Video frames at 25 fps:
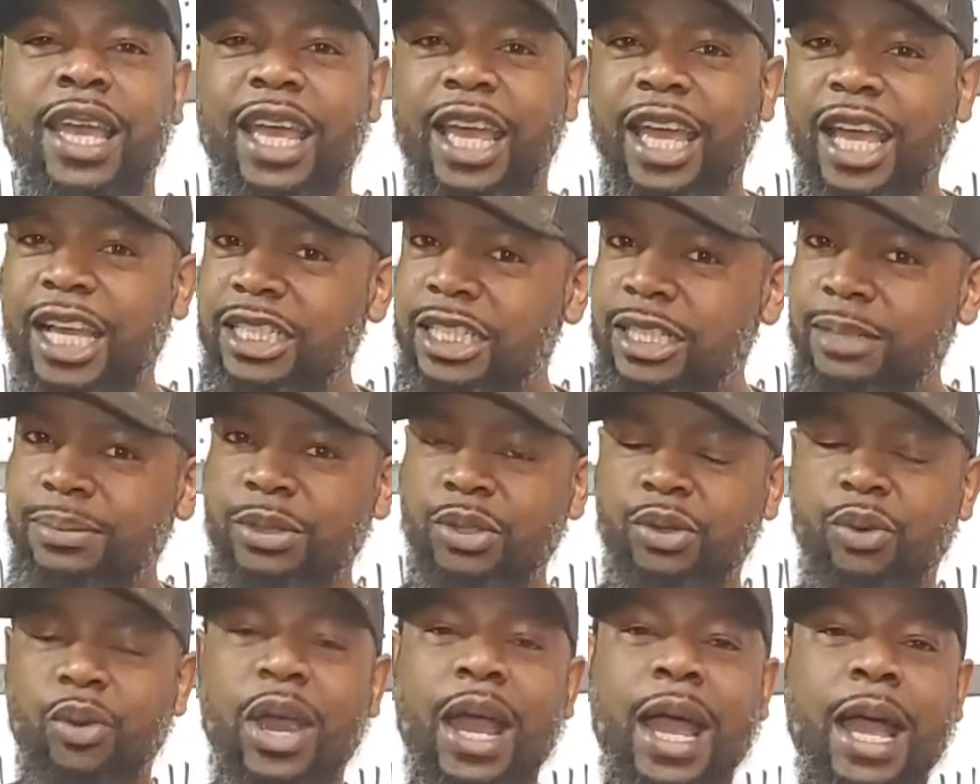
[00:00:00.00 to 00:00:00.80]
and
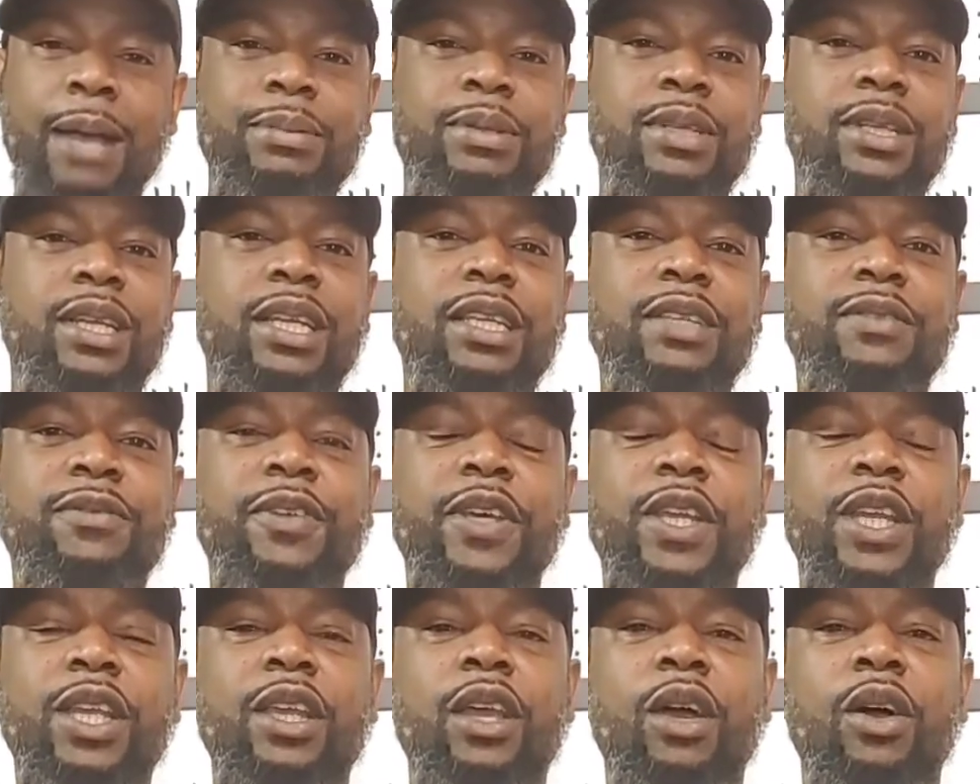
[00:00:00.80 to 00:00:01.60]
subscribe to these
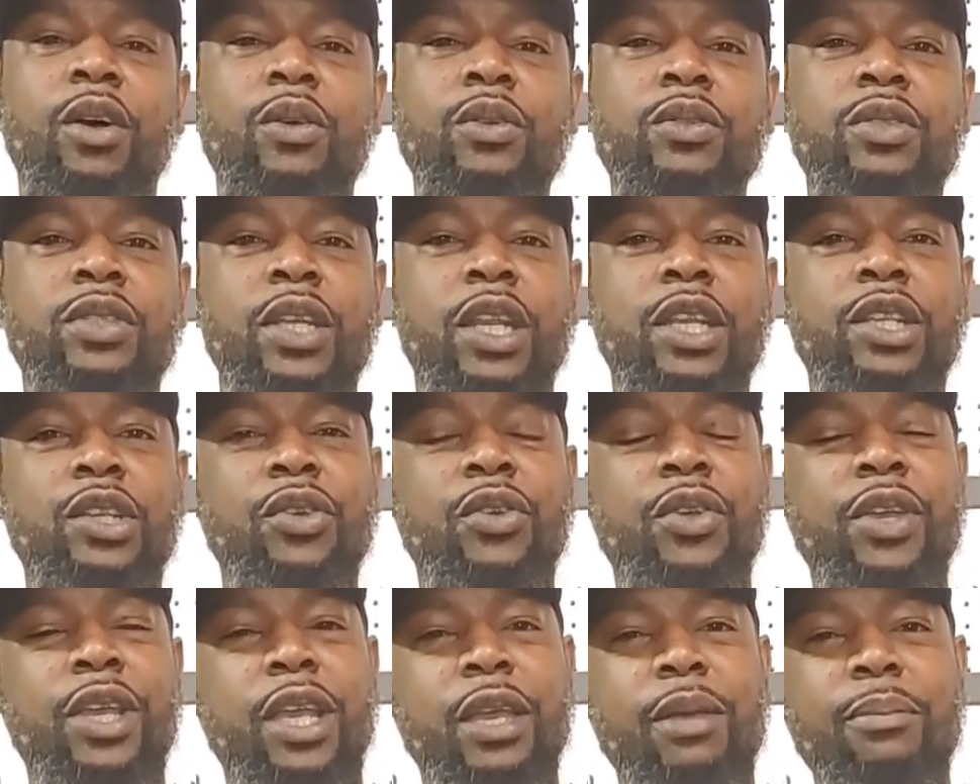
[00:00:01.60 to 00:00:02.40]
videos so that you
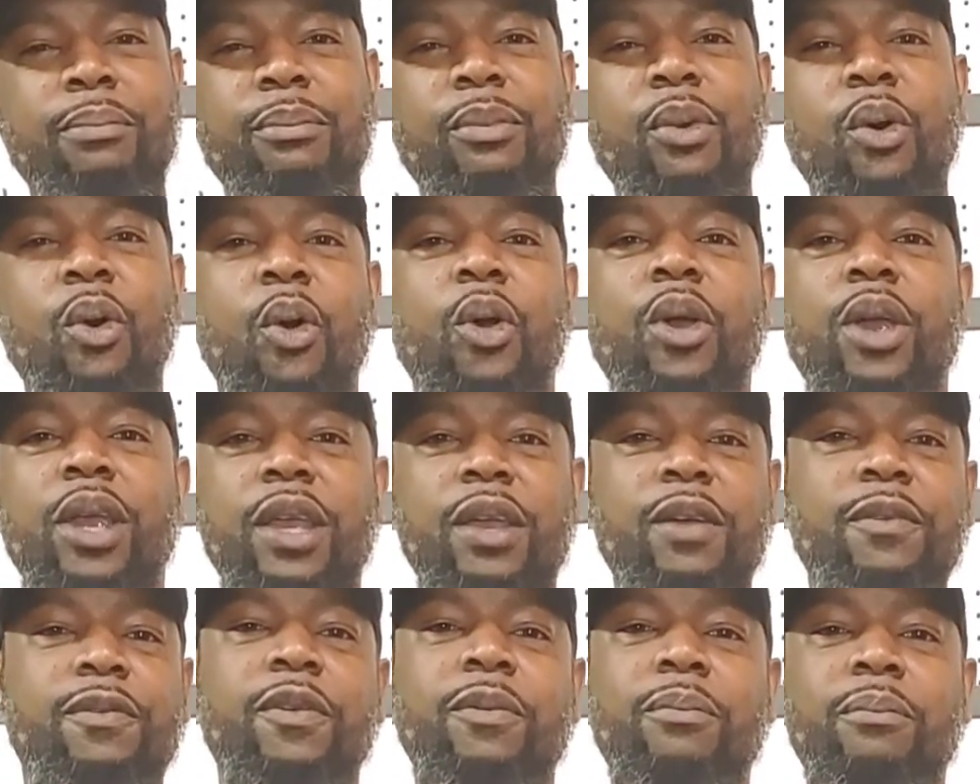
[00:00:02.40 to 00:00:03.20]
can get more
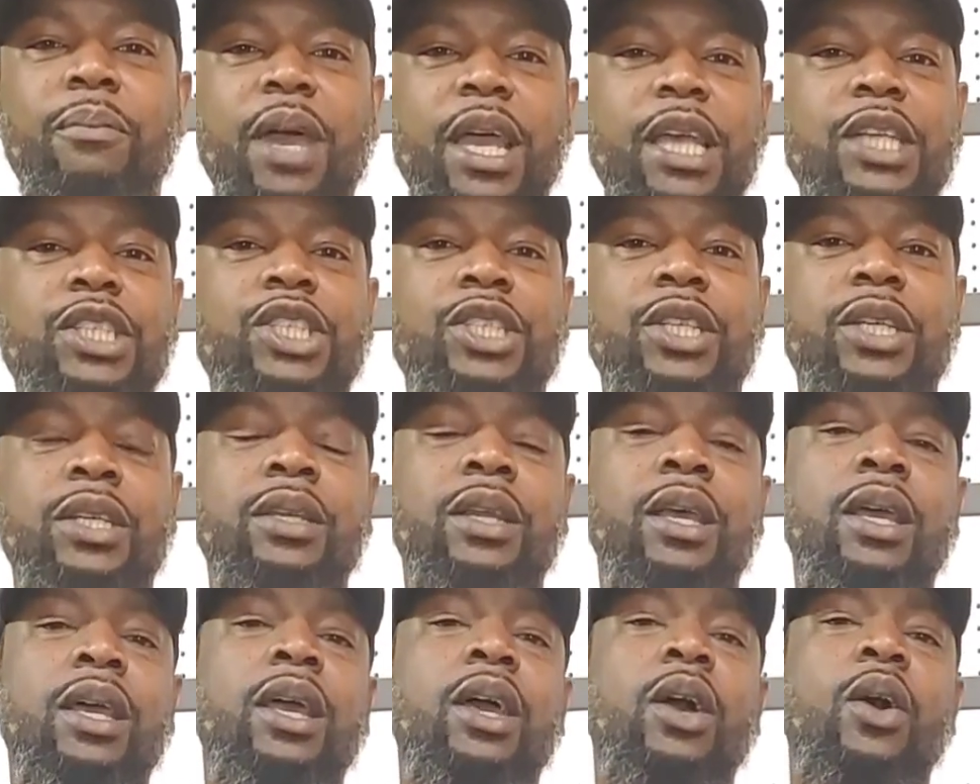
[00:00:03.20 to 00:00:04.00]

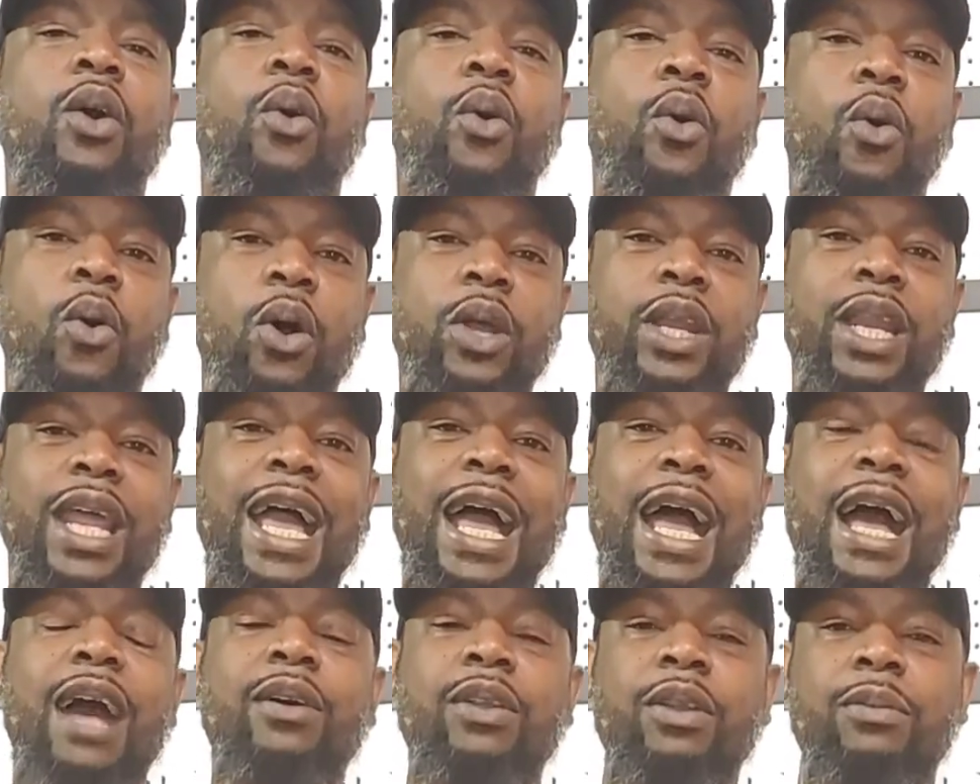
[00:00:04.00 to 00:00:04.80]
information on
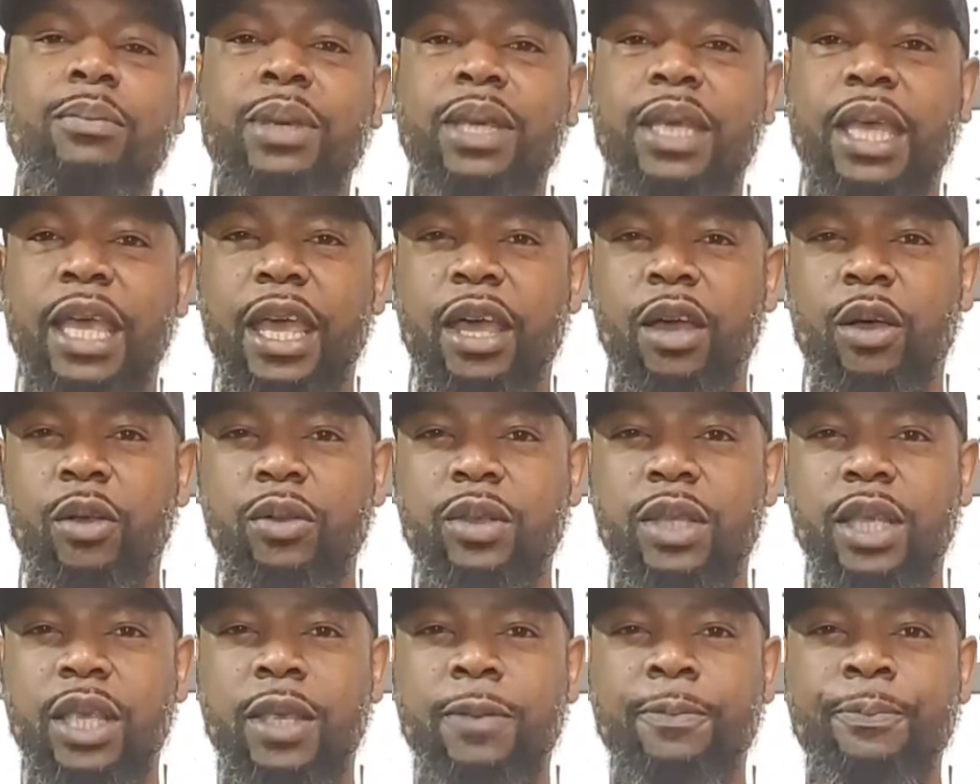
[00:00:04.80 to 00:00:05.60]
how to be
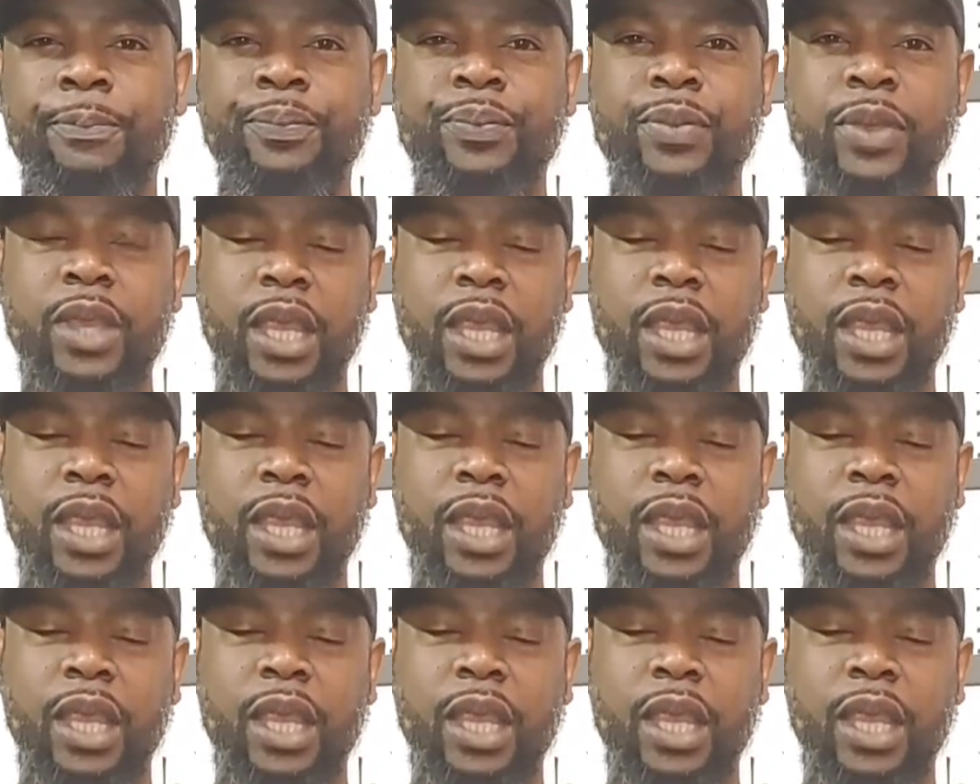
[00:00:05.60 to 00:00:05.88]
healthy